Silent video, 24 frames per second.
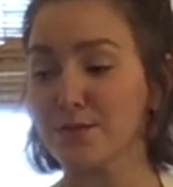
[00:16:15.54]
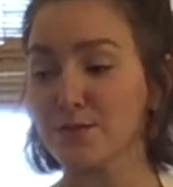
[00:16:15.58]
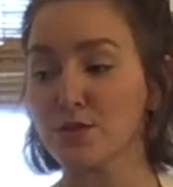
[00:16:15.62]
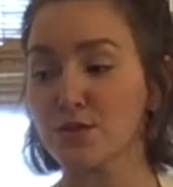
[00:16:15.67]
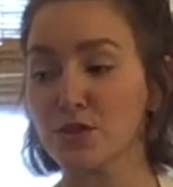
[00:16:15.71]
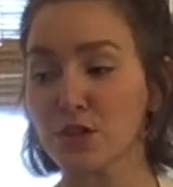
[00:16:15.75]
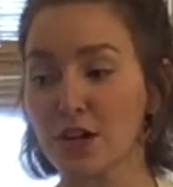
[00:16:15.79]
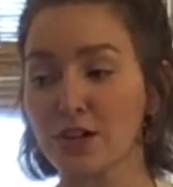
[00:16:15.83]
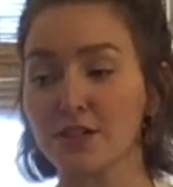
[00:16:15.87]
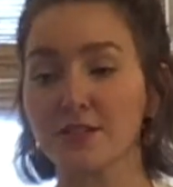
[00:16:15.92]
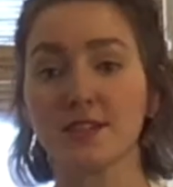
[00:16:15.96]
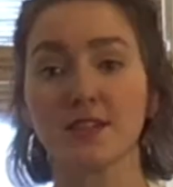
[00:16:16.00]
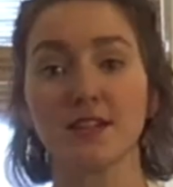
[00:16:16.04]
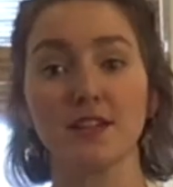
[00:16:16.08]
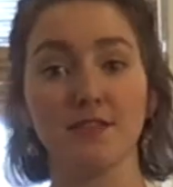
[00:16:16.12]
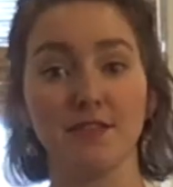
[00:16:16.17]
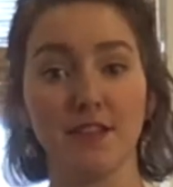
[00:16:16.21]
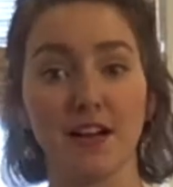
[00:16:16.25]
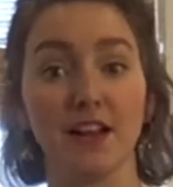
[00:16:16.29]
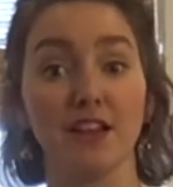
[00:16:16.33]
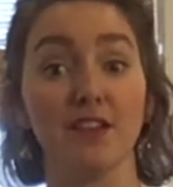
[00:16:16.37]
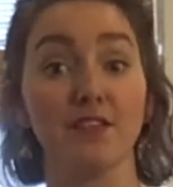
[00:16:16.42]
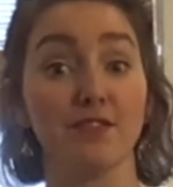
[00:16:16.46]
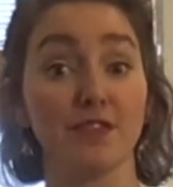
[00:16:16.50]
starts to
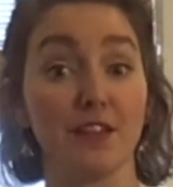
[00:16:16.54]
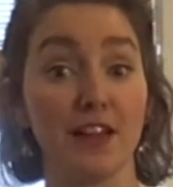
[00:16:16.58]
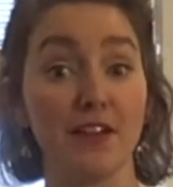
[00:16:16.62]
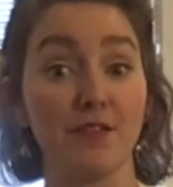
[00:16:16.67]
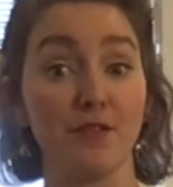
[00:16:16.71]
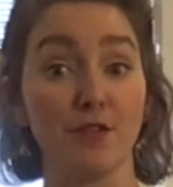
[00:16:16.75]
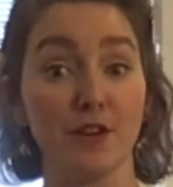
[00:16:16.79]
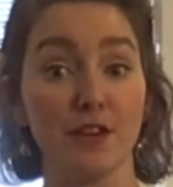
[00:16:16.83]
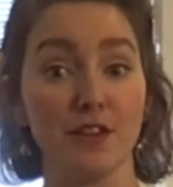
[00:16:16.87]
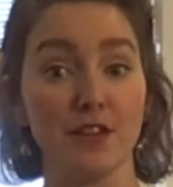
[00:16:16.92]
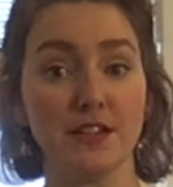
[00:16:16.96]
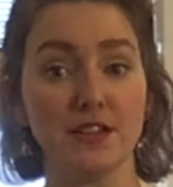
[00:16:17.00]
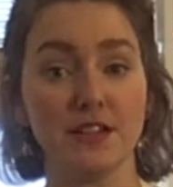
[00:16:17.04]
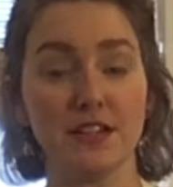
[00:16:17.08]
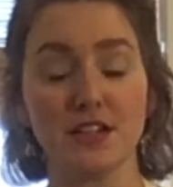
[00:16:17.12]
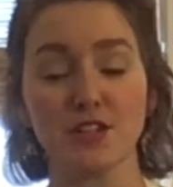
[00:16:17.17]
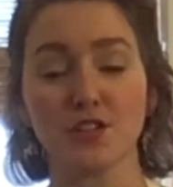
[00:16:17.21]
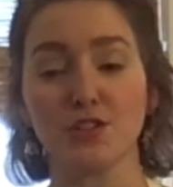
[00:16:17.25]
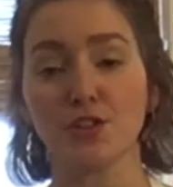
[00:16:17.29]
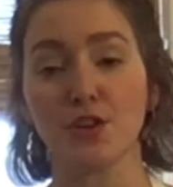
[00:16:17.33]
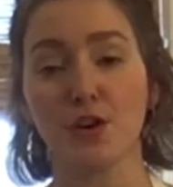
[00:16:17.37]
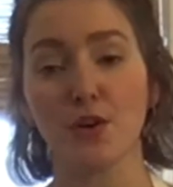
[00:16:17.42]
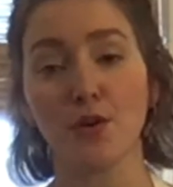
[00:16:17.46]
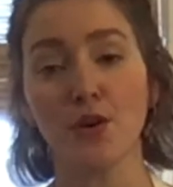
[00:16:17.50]
develop flavor in the dish.
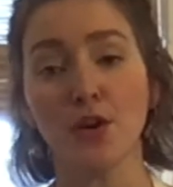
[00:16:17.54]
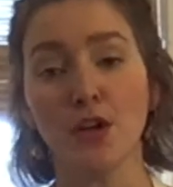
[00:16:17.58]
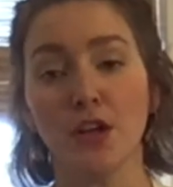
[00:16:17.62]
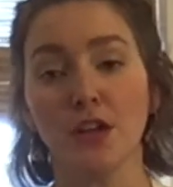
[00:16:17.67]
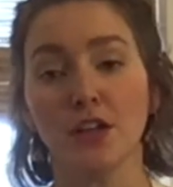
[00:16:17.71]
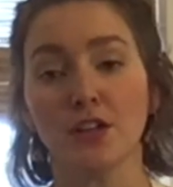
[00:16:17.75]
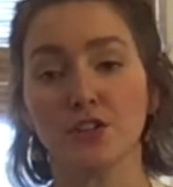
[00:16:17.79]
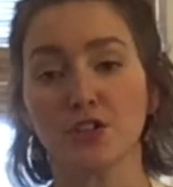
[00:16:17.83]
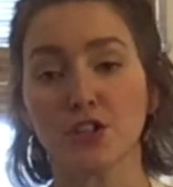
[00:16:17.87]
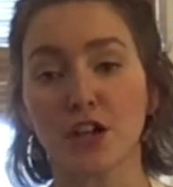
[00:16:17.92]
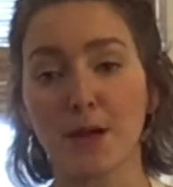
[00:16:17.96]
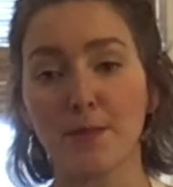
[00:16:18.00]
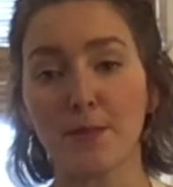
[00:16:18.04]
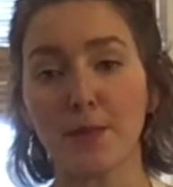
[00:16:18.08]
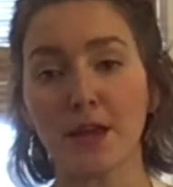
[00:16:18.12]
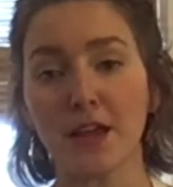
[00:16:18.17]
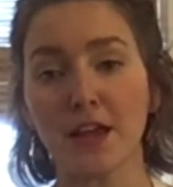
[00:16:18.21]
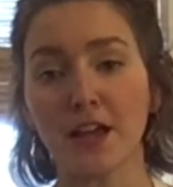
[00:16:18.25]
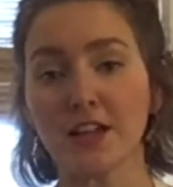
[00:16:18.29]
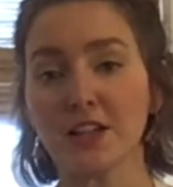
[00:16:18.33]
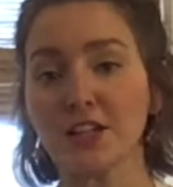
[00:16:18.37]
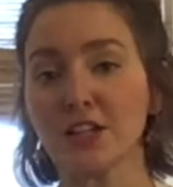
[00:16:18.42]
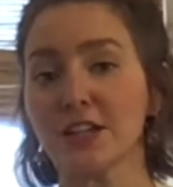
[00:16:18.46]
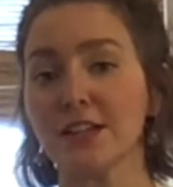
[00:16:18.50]
So chopping
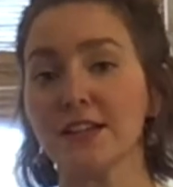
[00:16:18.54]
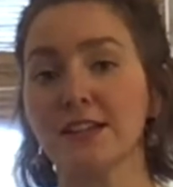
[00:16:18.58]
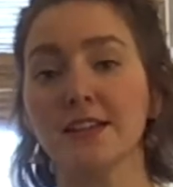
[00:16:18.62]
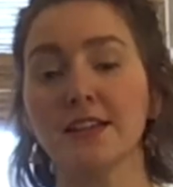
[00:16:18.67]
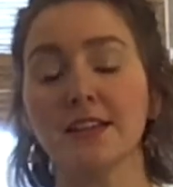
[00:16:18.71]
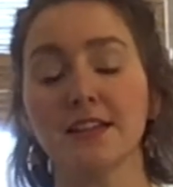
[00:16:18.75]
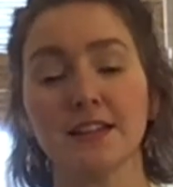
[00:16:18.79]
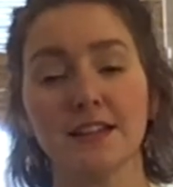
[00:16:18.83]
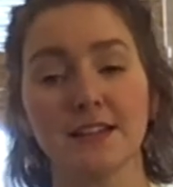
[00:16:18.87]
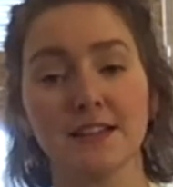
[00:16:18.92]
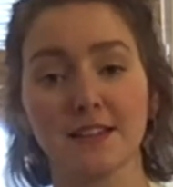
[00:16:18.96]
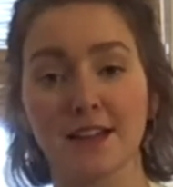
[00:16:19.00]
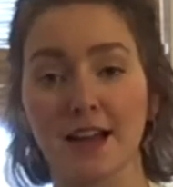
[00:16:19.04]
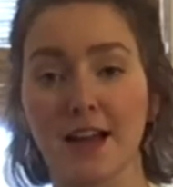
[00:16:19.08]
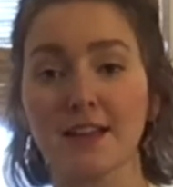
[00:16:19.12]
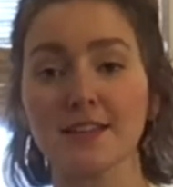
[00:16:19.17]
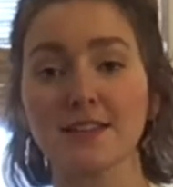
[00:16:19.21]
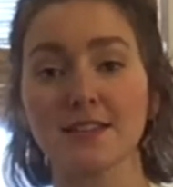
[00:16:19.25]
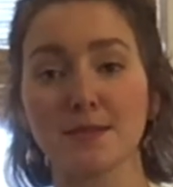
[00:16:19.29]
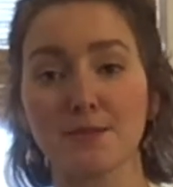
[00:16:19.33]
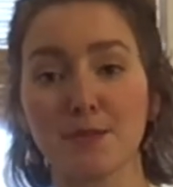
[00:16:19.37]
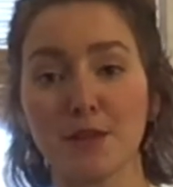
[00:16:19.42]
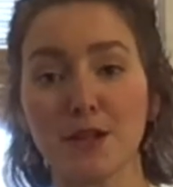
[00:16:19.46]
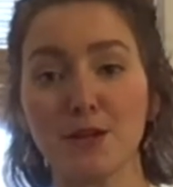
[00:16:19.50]
onion, not
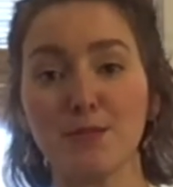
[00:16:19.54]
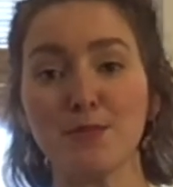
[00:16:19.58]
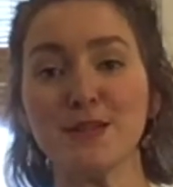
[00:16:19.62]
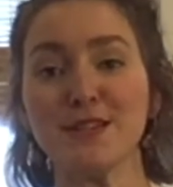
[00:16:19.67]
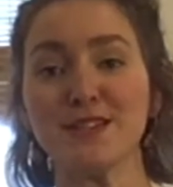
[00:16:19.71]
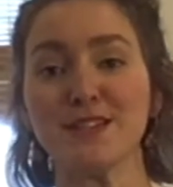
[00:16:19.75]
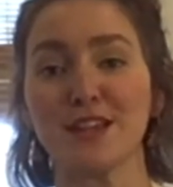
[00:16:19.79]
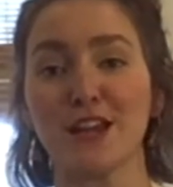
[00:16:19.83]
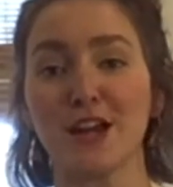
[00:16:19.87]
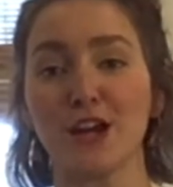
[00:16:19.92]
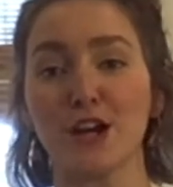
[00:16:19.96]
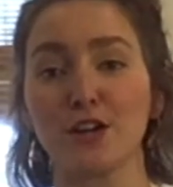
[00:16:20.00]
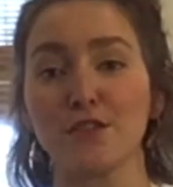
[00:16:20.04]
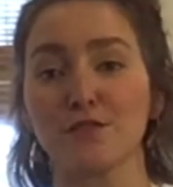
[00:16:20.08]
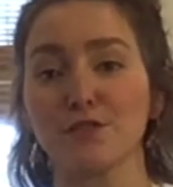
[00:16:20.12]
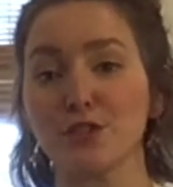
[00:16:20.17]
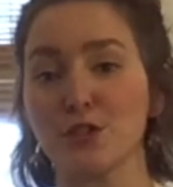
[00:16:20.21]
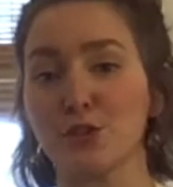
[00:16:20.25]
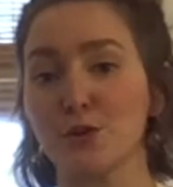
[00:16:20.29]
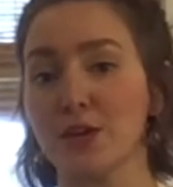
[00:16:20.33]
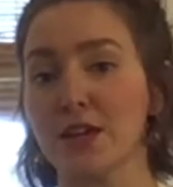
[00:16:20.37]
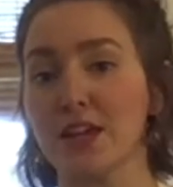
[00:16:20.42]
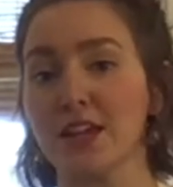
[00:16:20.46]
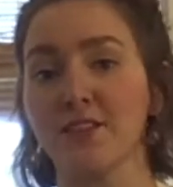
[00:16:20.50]
something to be scared of
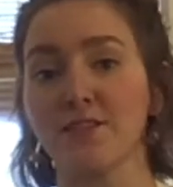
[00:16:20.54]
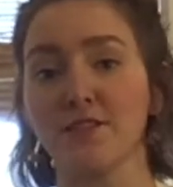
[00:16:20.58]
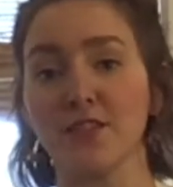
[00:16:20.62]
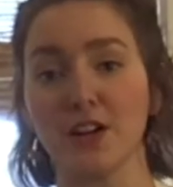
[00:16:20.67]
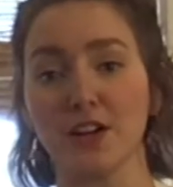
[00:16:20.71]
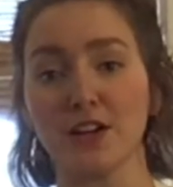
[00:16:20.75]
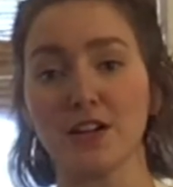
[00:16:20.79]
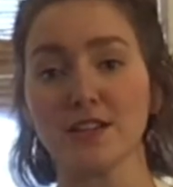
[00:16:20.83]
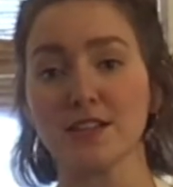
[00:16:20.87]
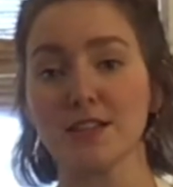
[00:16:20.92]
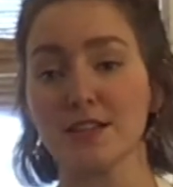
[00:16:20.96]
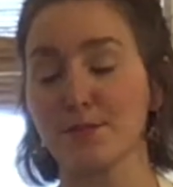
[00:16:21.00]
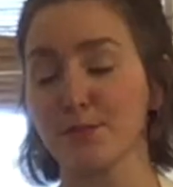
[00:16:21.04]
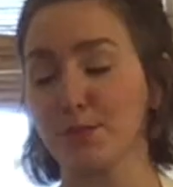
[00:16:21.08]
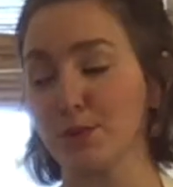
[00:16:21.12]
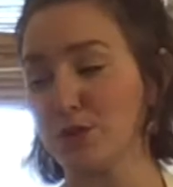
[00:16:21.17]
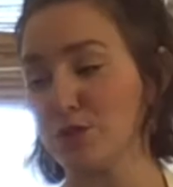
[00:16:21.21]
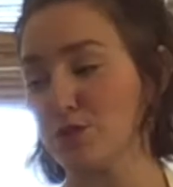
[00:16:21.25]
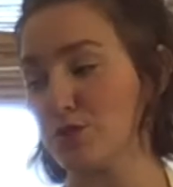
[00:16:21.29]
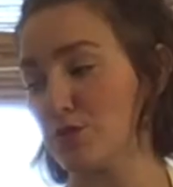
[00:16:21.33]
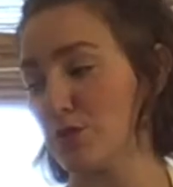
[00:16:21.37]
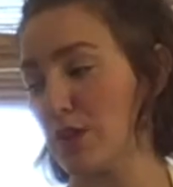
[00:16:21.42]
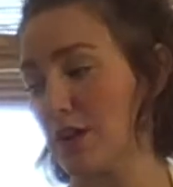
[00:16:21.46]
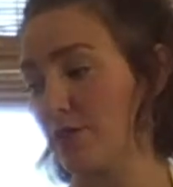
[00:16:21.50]
doing, very simple
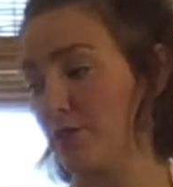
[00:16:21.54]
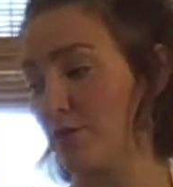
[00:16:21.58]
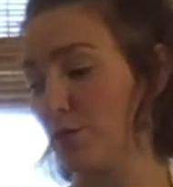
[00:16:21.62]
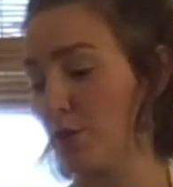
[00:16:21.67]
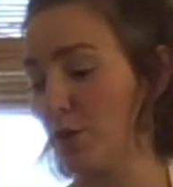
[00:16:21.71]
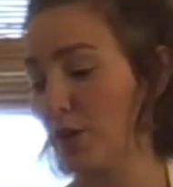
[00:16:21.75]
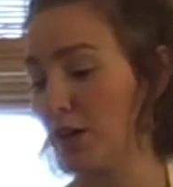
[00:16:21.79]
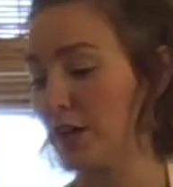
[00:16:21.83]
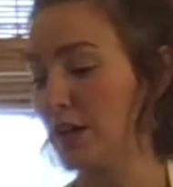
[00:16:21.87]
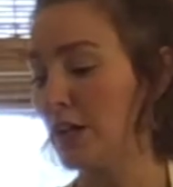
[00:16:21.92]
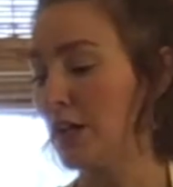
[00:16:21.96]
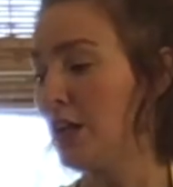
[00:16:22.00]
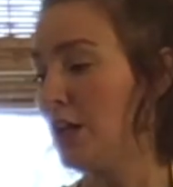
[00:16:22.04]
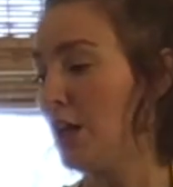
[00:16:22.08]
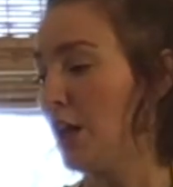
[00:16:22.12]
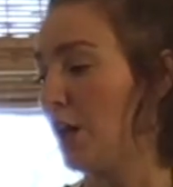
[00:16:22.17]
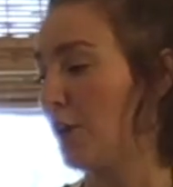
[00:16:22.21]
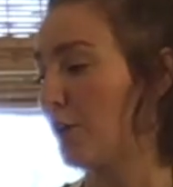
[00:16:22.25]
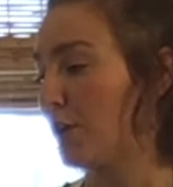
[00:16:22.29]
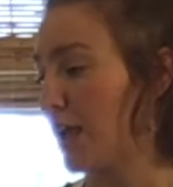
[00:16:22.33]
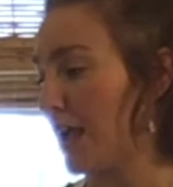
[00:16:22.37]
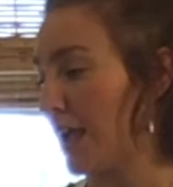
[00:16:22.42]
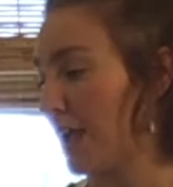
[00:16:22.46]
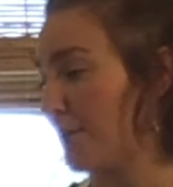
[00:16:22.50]
and straightforward.
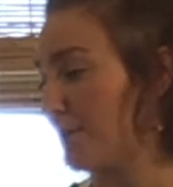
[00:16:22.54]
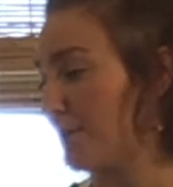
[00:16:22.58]
Okay,